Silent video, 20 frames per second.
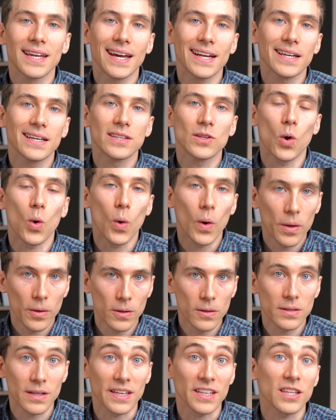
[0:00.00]
getting the
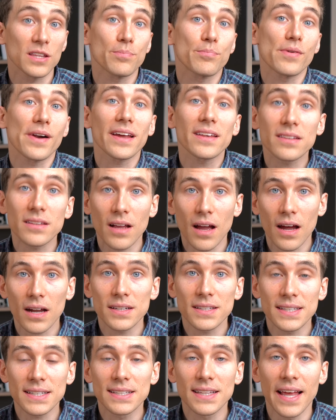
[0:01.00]
oils expressed
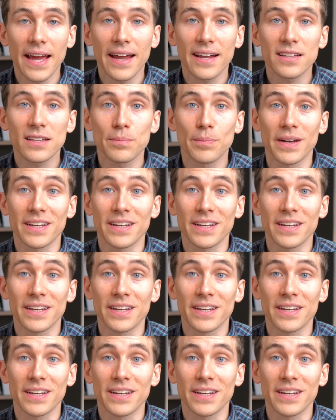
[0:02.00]
out of the glands,